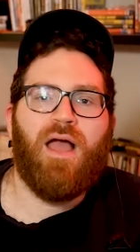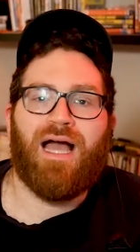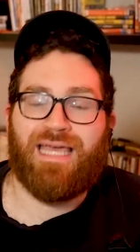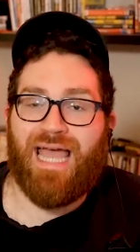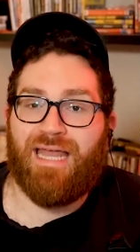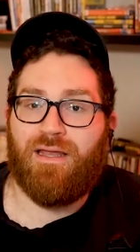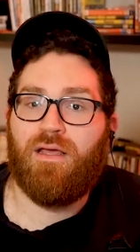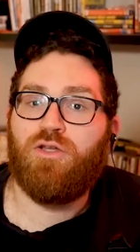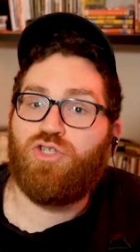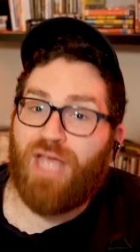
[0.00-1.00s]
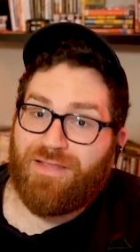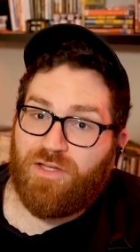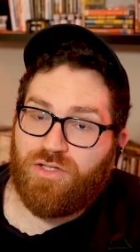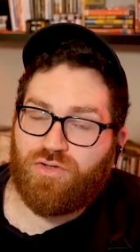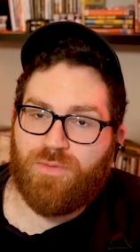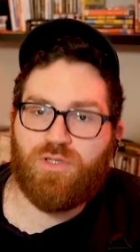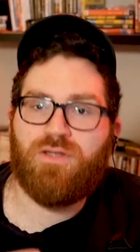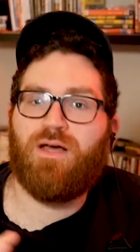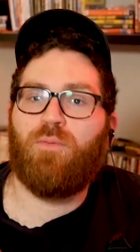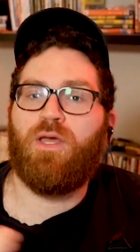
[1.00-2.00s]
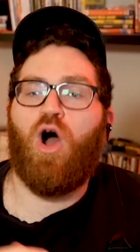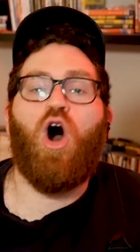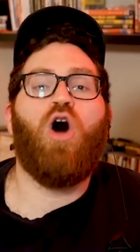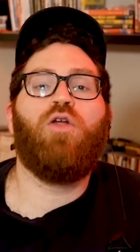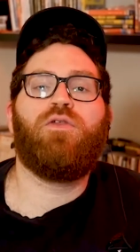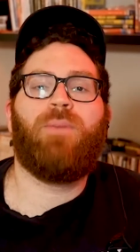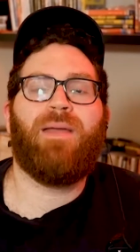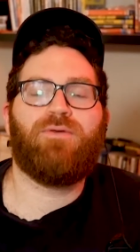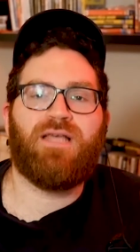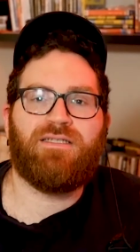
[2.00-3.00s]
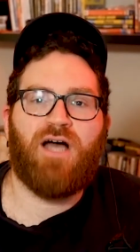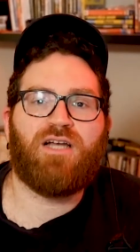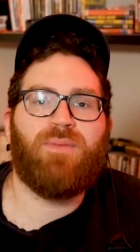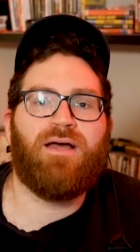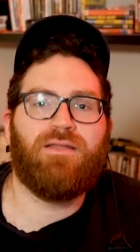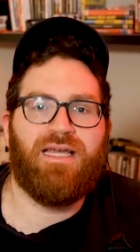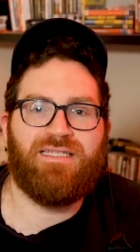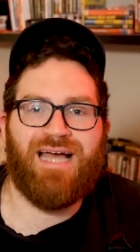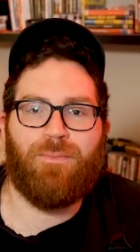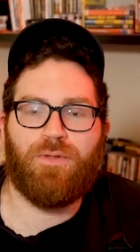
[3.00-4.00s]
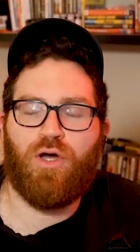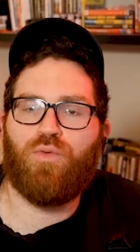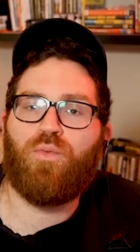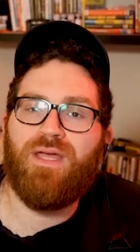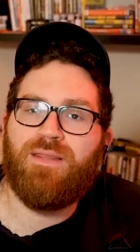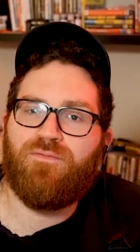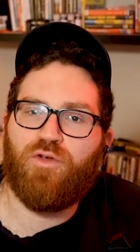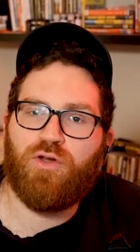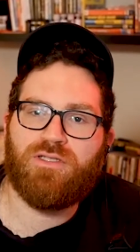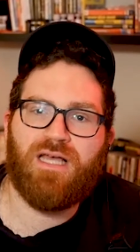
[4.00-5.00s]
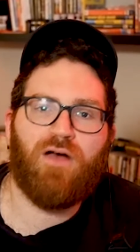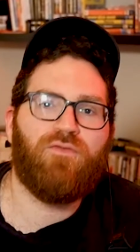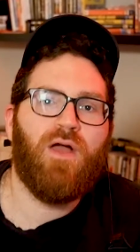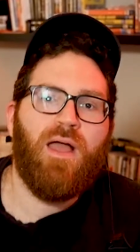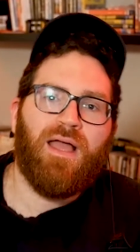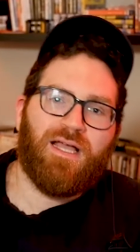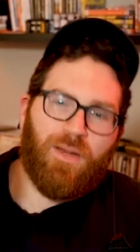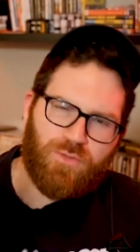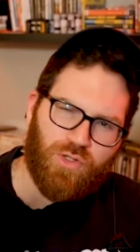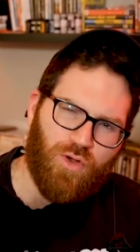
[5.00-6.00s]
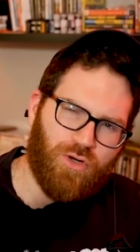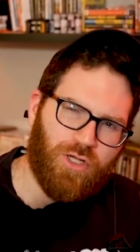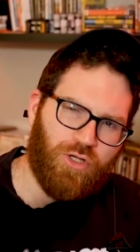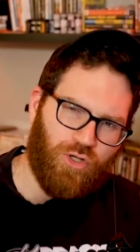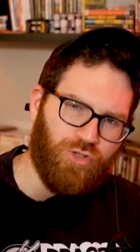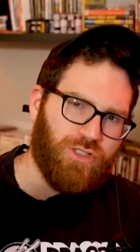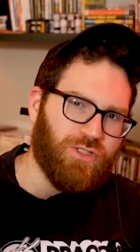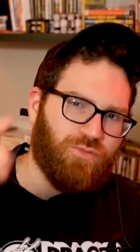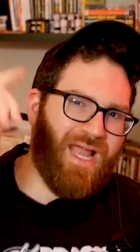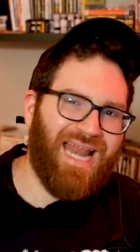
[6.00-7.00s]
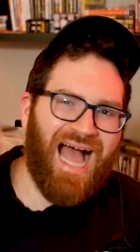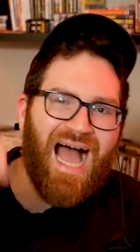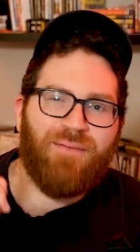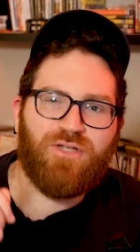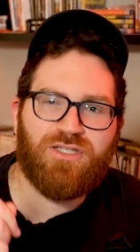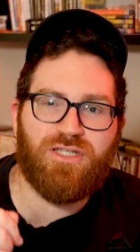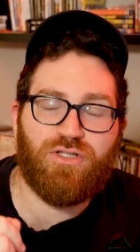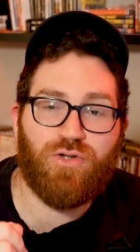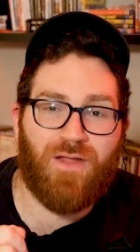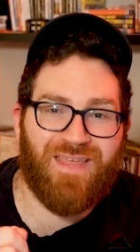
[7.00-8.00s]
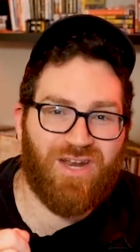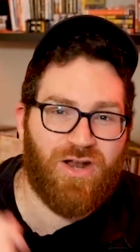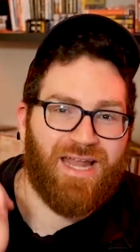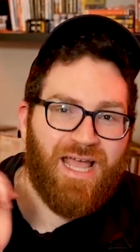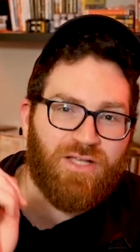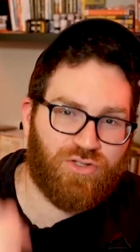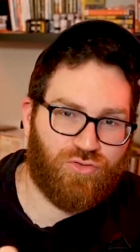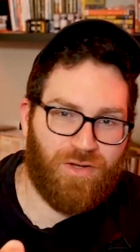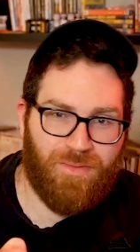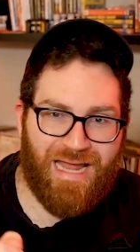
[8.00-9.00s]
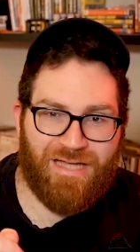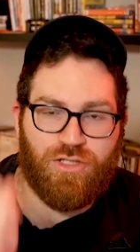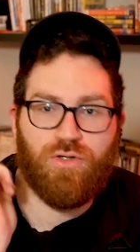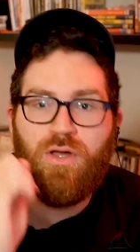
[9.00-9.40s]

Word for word: Again, check the description. There will be all the papers I talked about linked down below. Read them for yourself. Come to your own conclusions, right? I'm just a dude on the internet screaming at you.